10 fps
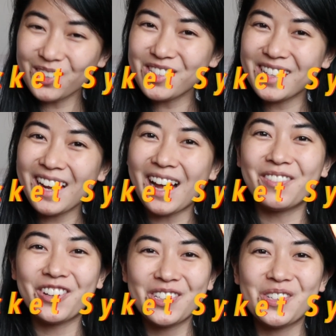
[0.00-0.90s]
So today
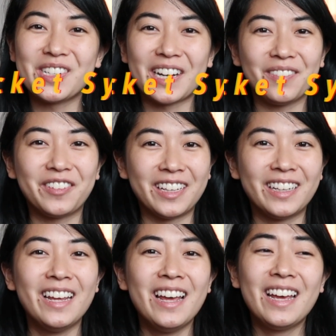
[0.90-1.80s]
I'm going to delve
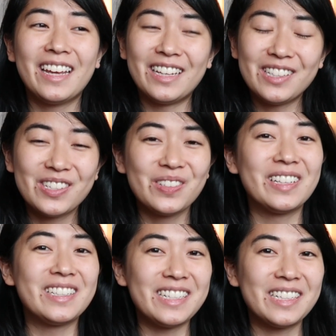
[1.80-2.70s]
into
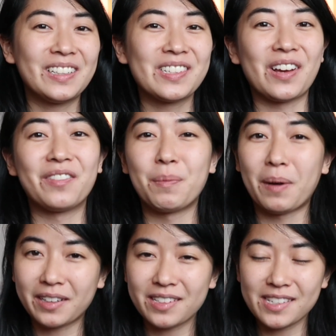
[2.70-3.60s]
the details of the
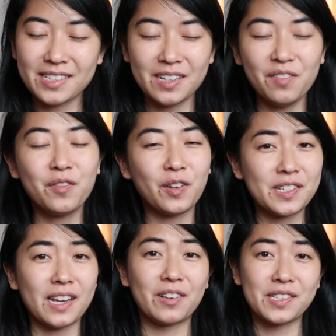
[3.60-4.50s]
bucket system.
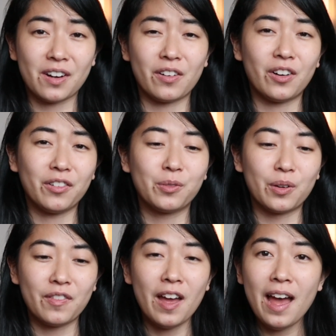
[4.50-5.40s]
First, I'll start off
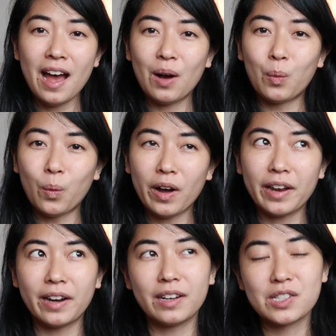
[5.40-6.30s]
with
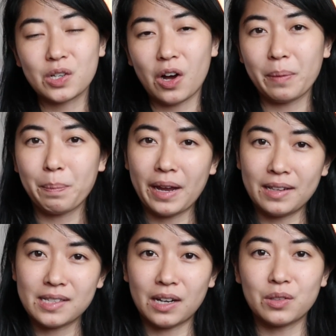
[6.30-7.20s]
what Scott
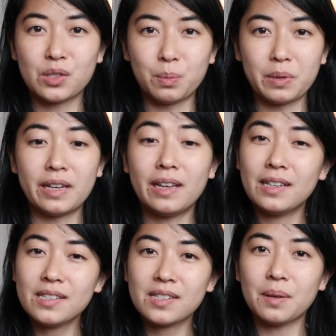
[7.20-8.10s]
paints out to be
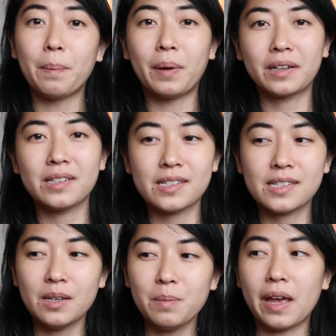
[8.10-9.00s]
his bucket
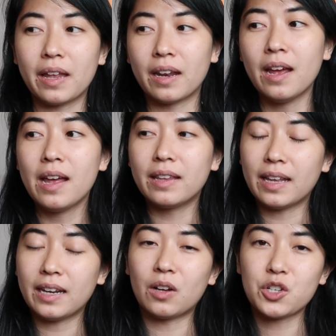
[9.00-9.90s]
system, and
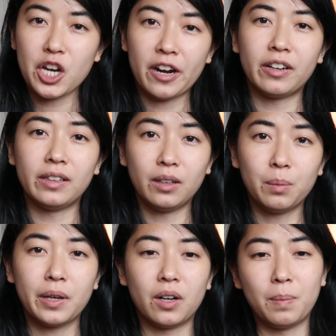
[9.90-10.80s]
then I'll share a
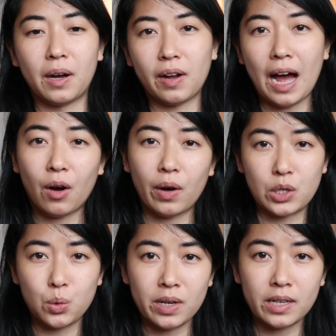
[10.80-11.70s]
little bit about how I
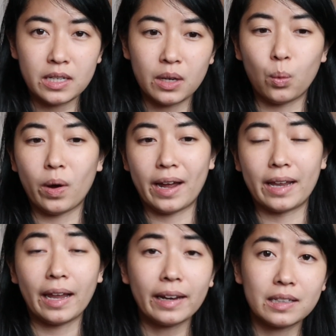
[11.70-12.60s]
tweaked it, what
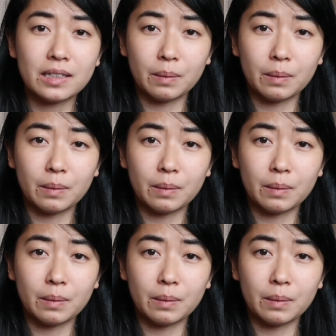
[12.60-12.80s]
I liked